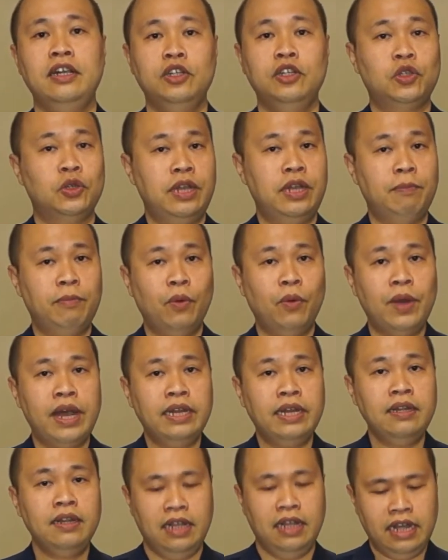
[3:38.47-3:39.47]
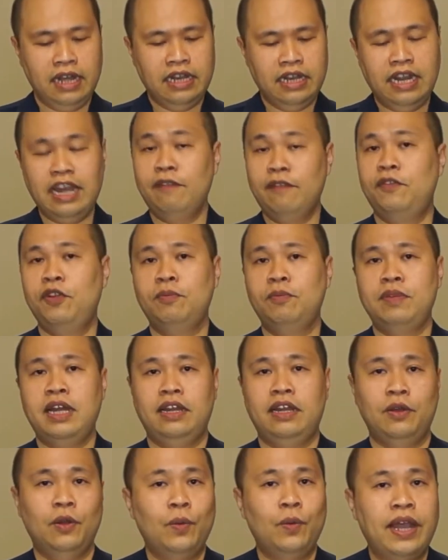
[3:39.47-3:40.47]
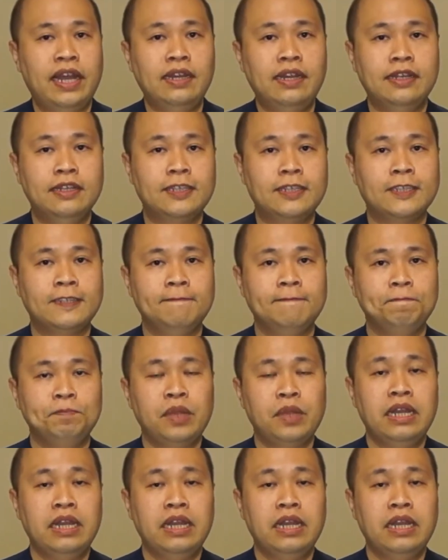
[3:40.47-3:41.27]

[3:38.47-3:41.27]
So number 1, develop that awareness.